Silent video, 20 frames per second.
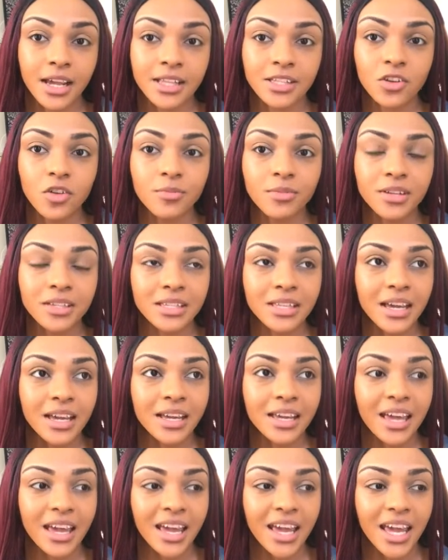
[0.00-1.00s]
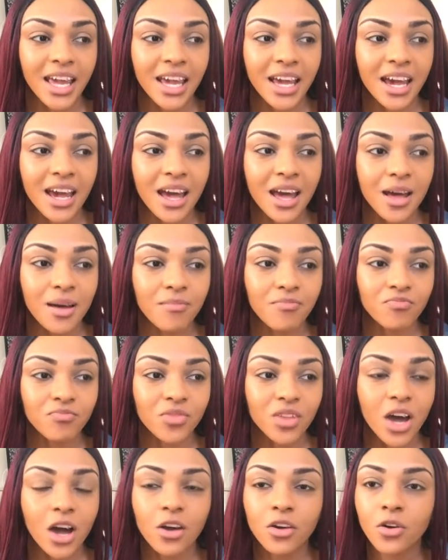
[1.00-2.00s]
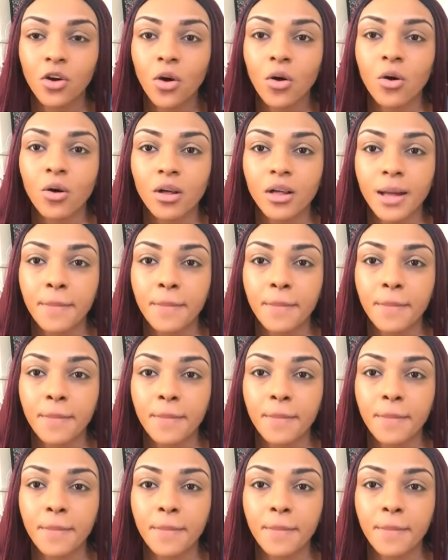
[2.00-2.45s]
It's almost like a goal,